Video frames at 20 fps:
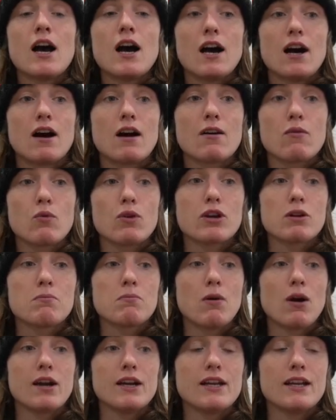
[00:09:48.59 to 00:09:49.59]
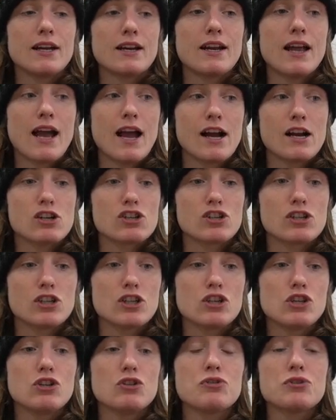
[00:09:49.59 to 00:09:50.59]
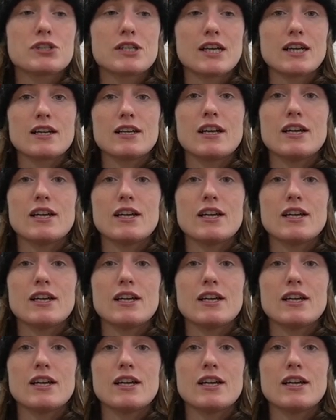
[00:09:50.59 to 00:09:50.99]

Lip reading: where your body can actually use it